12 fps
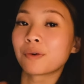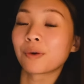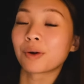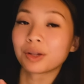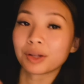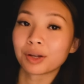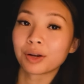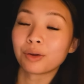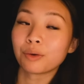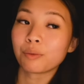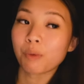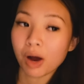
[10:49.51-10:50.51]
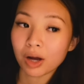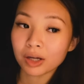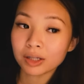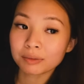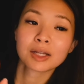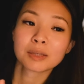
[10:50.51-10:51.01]
for a little
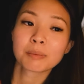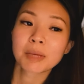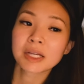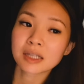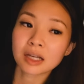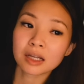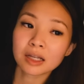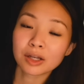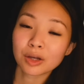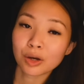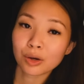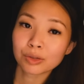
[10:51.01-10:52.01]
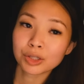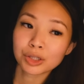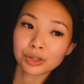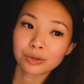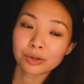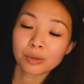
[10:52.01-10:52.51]
walk to basically go
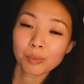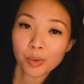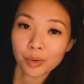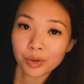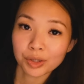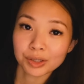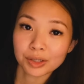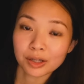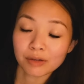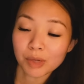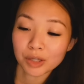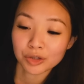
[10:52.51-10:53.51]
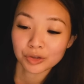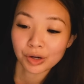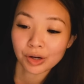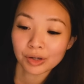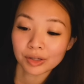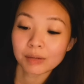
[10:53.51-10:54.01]
to the port of
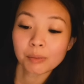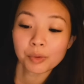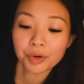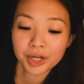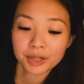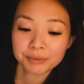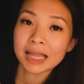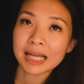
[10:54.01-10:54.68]
Montreal in the morning.